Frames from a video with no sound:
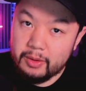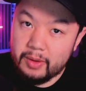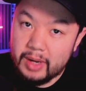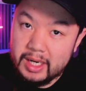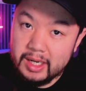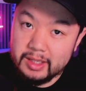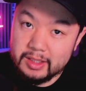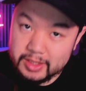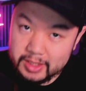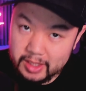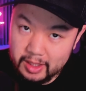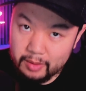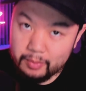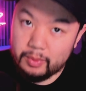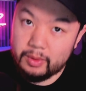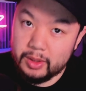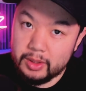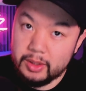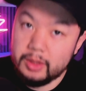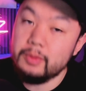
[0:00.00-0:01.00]
editing software
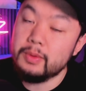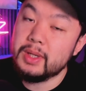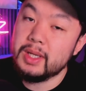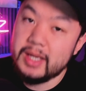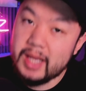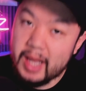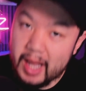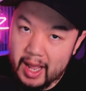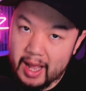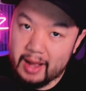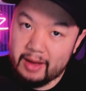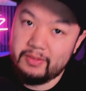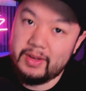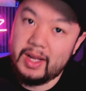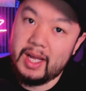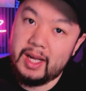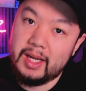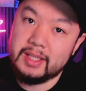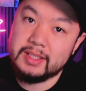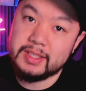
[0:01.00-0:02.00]
you can have
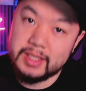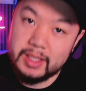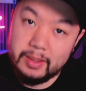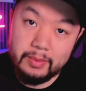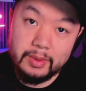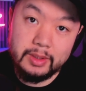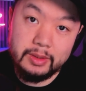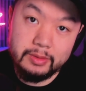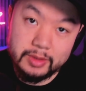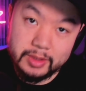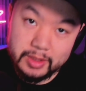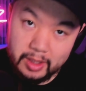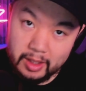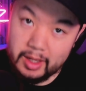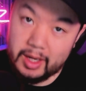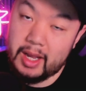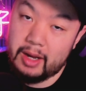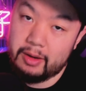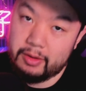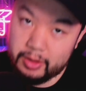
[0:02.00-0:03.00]
as someone who's
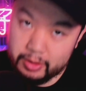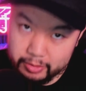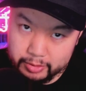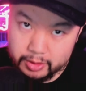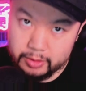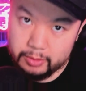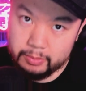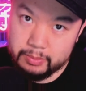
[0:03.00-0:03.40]
starting out YouTube.